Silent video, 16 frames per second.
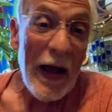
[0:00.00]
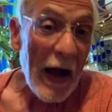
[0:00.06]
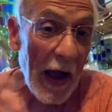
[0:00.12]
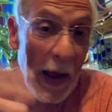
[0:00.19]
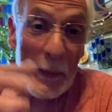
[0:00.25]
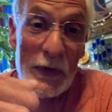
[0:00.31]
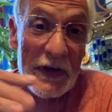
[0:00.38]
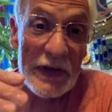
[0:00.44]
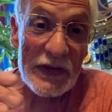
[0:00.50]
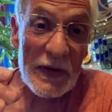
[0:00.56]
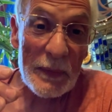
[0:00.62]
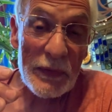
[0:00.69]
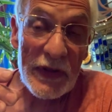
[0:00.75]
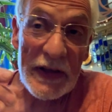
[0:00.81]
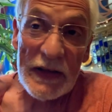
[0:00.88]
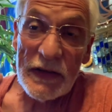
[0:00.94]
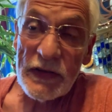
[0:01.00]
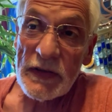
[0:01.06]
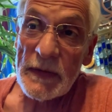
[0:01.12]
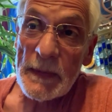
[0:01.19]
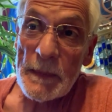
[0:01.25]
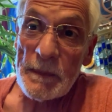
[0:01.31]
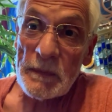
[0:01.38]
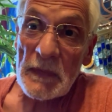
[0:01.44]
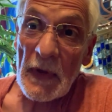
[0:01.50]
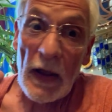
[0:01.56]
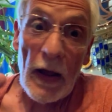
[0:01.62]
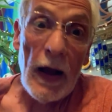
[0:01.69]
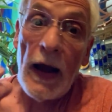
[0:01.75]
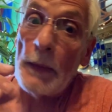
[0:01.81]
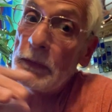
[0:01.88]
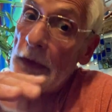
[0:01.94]
I'm good at some things.
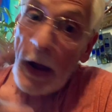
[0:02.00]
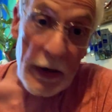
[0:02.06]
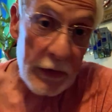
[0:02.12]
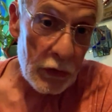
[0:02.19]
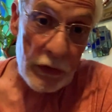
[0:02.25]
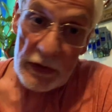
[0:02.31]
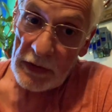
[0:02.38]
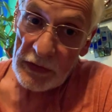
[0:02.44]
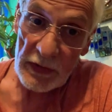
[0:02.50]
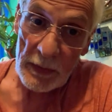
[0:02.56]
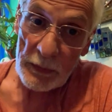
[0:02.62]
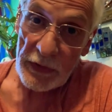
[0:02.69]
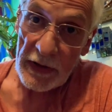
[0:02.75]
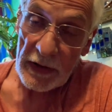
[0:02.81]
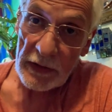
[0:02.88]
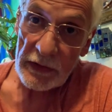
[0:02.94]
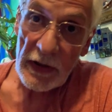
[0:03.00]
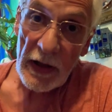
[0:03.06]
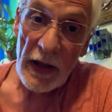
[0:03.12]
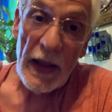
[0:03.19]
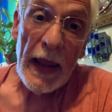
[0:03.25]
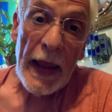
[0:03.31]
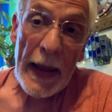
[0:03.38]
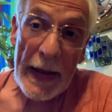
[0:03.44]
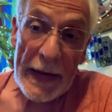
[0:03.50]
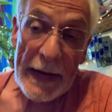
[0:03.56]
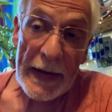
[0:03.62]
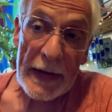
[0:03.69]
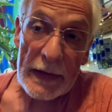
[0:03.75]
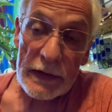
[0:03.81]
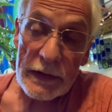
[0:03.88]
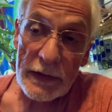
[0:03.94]
I'm not good at some things.
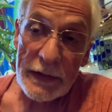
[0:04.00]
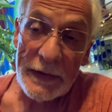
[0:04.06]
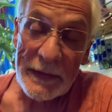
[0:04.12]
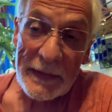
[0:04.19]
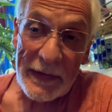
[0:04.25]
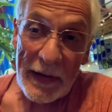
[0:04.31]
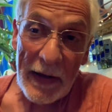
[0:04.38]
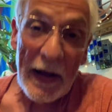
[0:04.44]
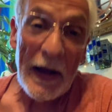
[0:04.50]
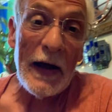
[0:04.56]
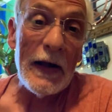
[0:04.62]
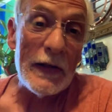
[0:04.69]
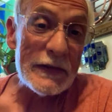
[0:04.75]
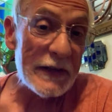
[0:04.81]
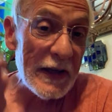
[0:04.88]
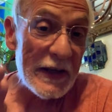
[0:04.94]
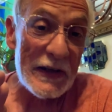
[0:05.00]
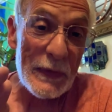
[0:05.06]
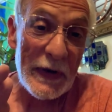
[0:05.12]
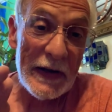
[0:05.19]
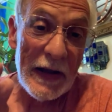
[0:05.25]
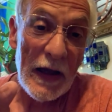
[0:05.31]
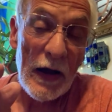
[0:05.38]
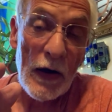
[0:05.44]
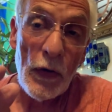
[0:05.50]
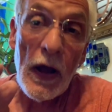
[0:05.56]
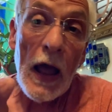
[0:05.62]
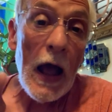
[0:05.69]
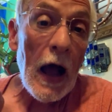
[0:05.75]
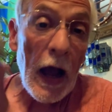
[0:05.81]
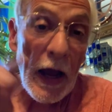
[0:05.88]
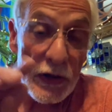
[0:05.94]
And I'll tell you right now,
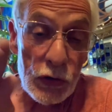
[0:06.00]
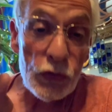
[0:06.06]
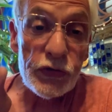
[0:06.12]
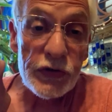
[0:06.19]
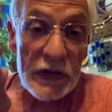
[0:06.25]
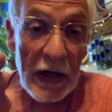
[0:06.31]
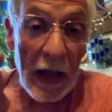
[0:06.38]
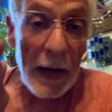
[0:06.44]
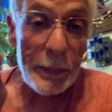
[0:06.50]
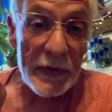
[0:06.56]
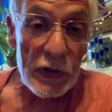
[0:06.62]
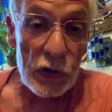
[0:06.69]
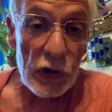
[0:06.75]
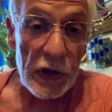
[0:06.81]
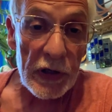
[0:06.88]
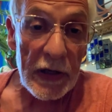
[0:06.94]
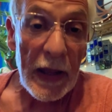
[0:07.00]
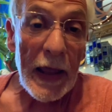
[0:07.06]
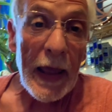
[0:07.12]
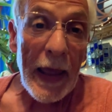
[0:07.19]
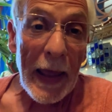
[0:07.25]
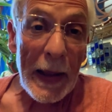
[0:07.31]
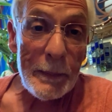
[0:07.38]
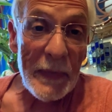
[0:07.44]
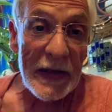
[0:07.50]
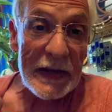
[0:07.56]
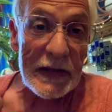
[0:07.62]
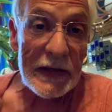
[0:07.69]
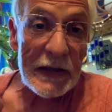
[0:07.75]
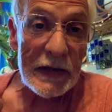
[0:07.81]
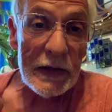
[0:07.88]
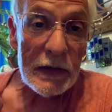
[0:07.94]
I used to not be good at
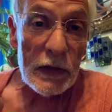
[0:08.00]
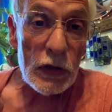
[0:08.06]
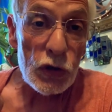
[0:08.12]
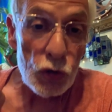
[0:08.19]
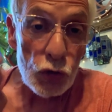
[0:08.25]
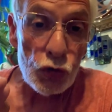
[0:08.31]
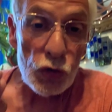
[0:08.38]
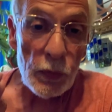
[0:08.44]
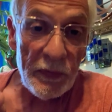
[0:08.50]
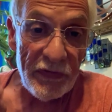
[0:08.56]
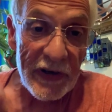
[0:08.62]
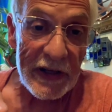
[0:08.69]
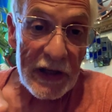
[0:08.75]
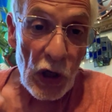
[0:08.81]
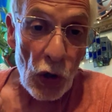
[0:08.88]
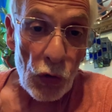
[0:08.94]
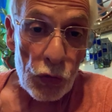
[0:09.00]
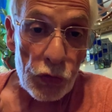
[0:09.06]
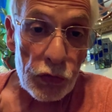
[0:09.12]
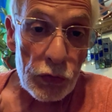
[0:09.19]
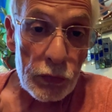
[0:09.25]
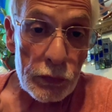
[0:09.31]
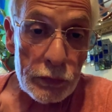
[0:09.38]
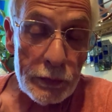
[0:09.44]
making YouTube videos.